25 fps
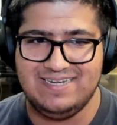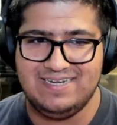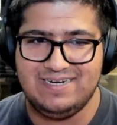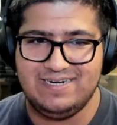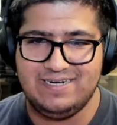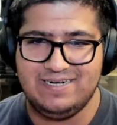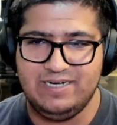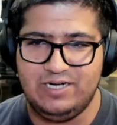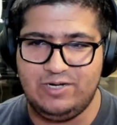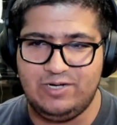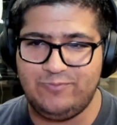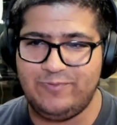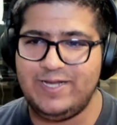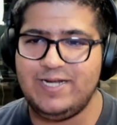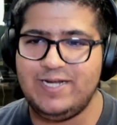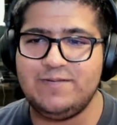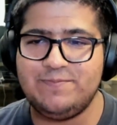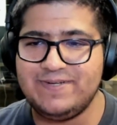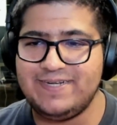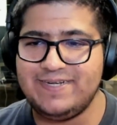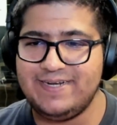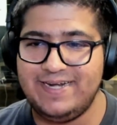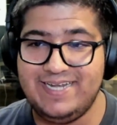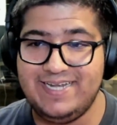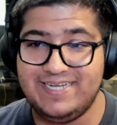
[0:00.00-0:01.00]
developer
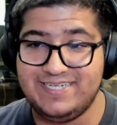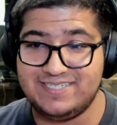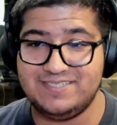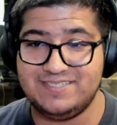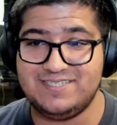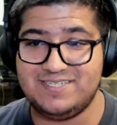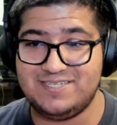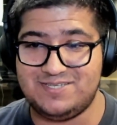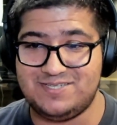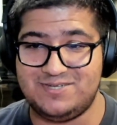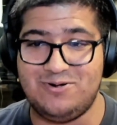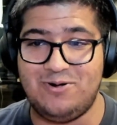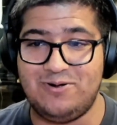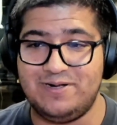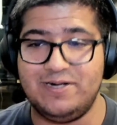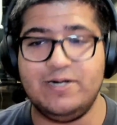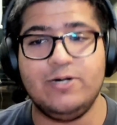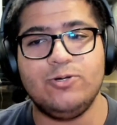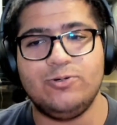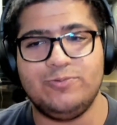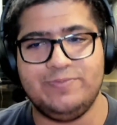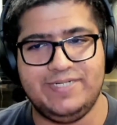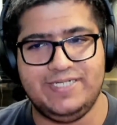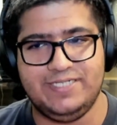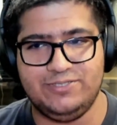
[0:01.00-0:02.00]
relations is not a
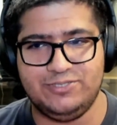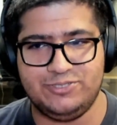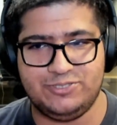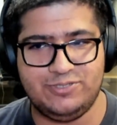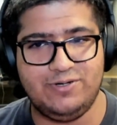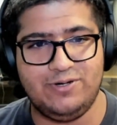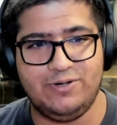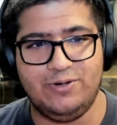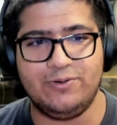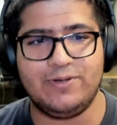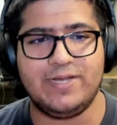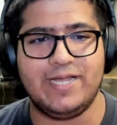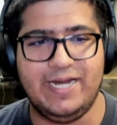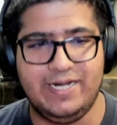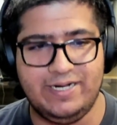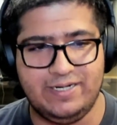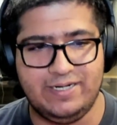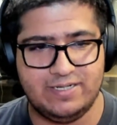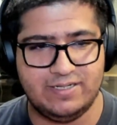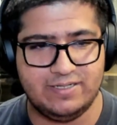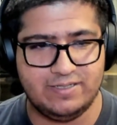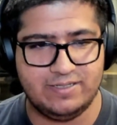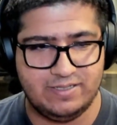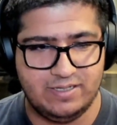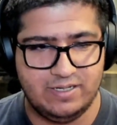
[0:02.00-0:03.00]
domain you should look at.
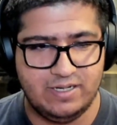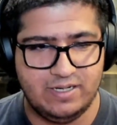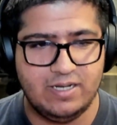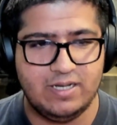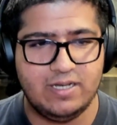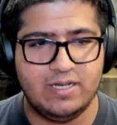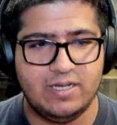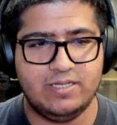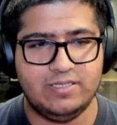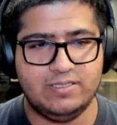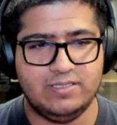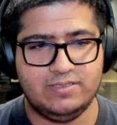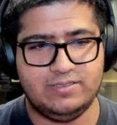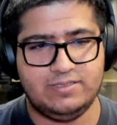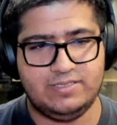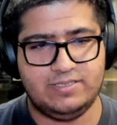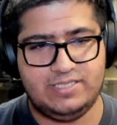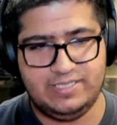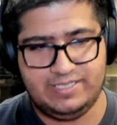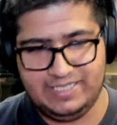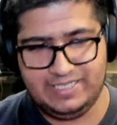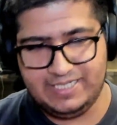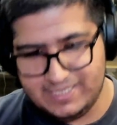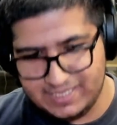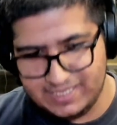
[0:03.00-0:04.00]
The
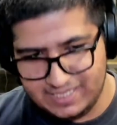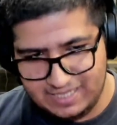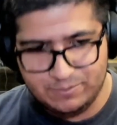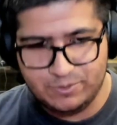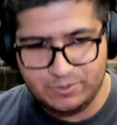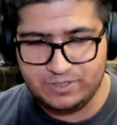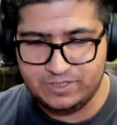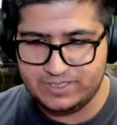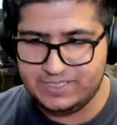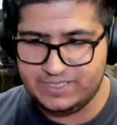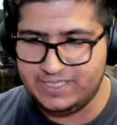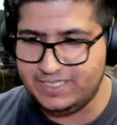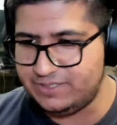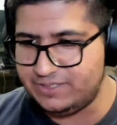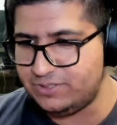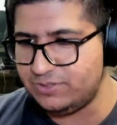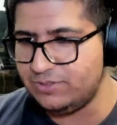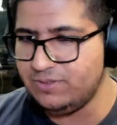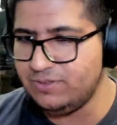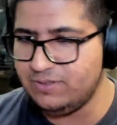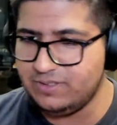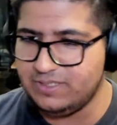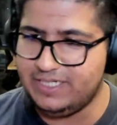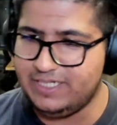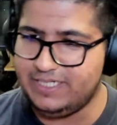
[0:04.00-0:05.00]
reason I'm going to say
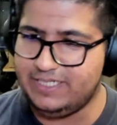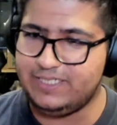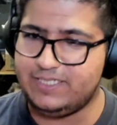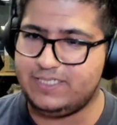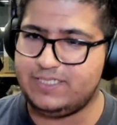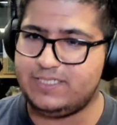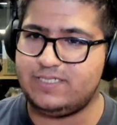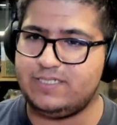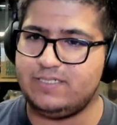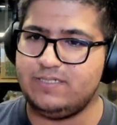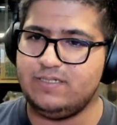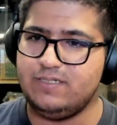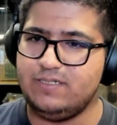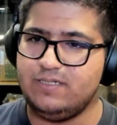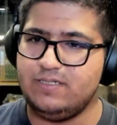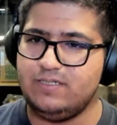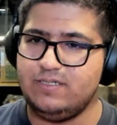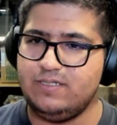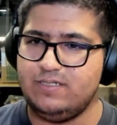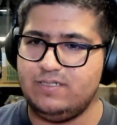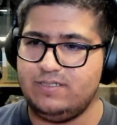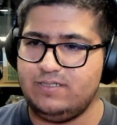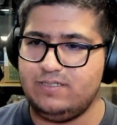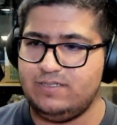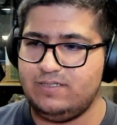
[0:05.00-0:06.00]
so is
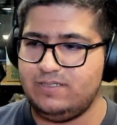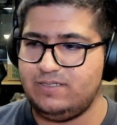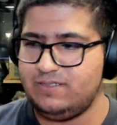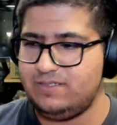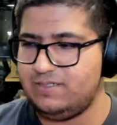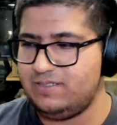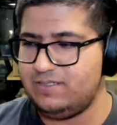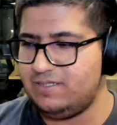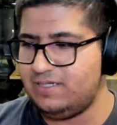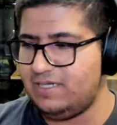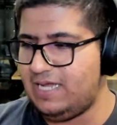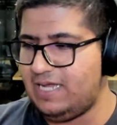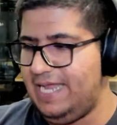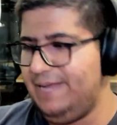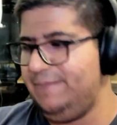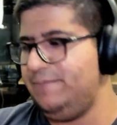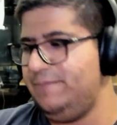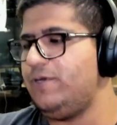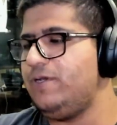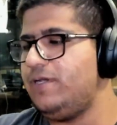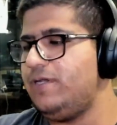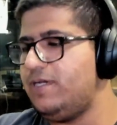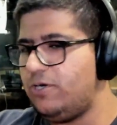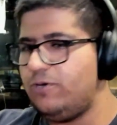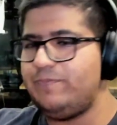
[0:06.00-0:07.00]
I'm
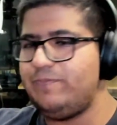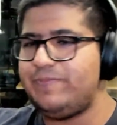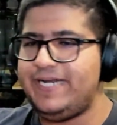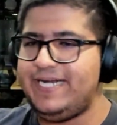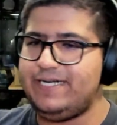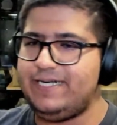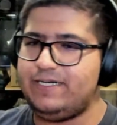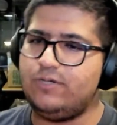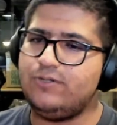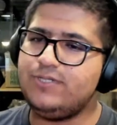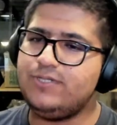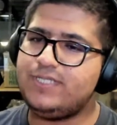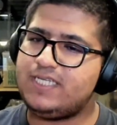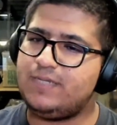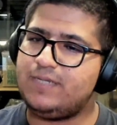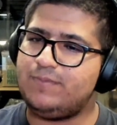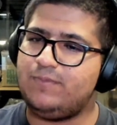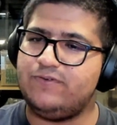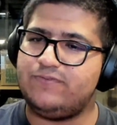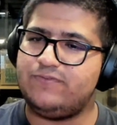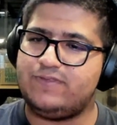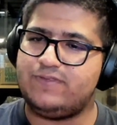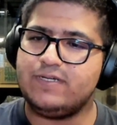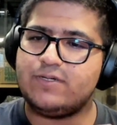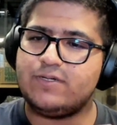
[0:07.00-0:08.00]
going to now break down some
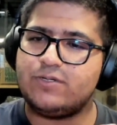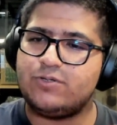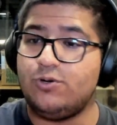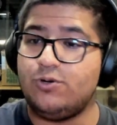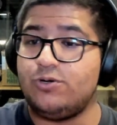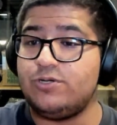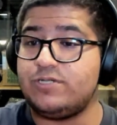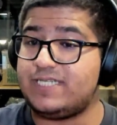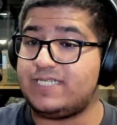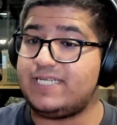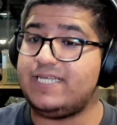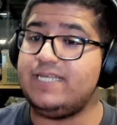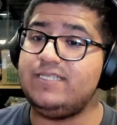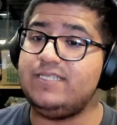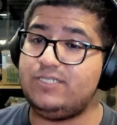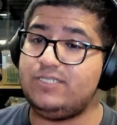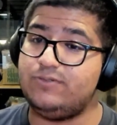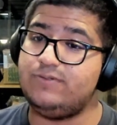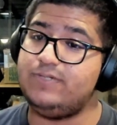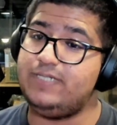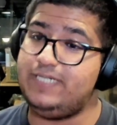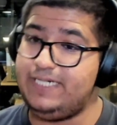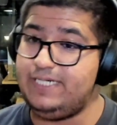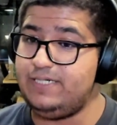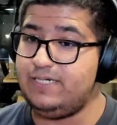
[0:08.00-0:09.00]
of the core skills you
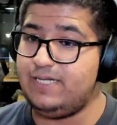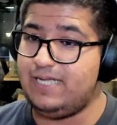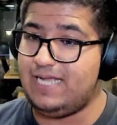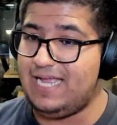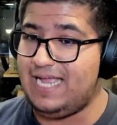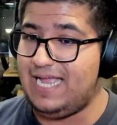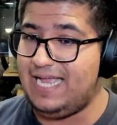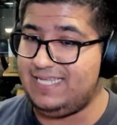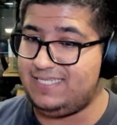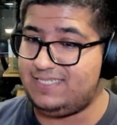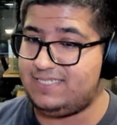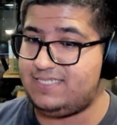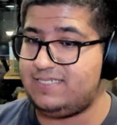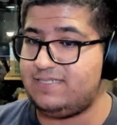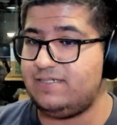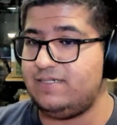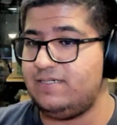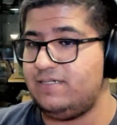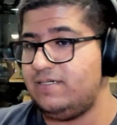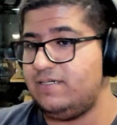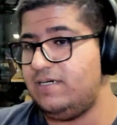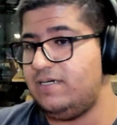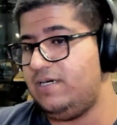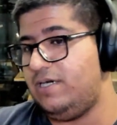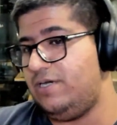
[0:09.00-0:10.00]
need as
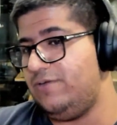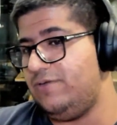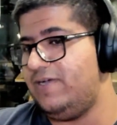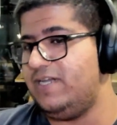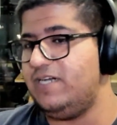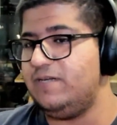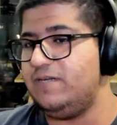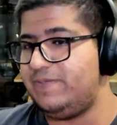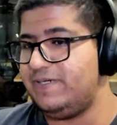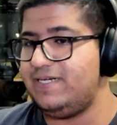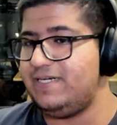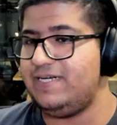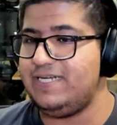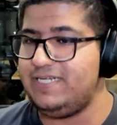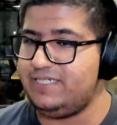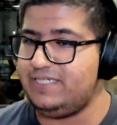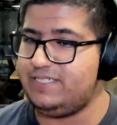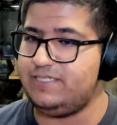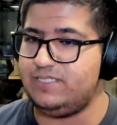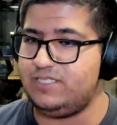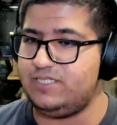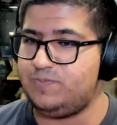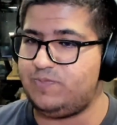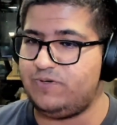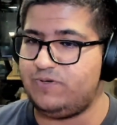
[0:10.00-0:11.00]
a developer
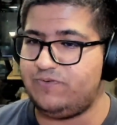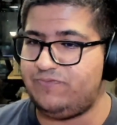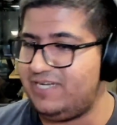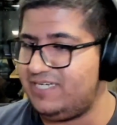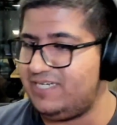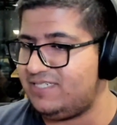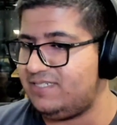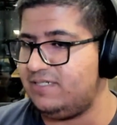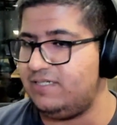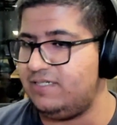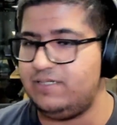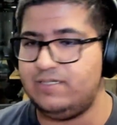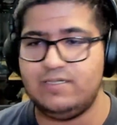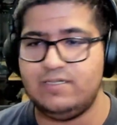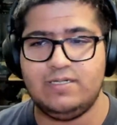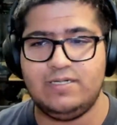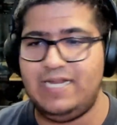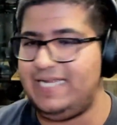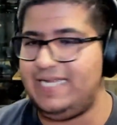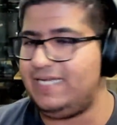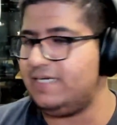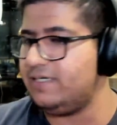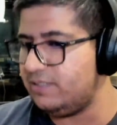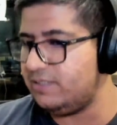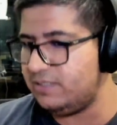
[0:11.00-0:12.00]
relations professional,
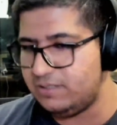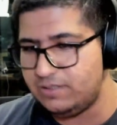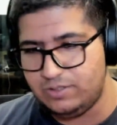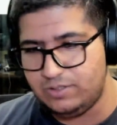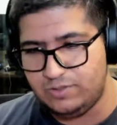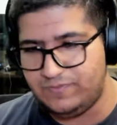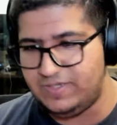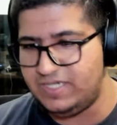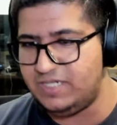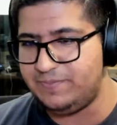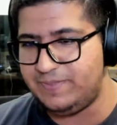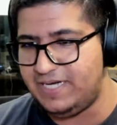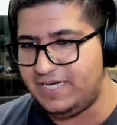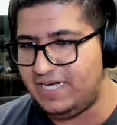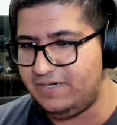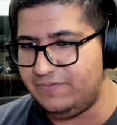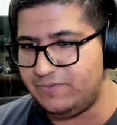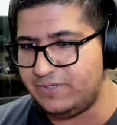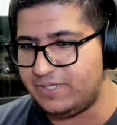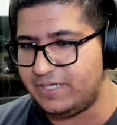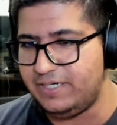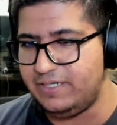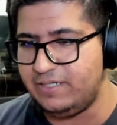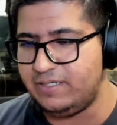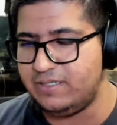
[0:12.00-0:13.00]
like a developer
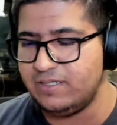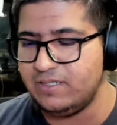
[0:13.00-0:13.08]
advocate.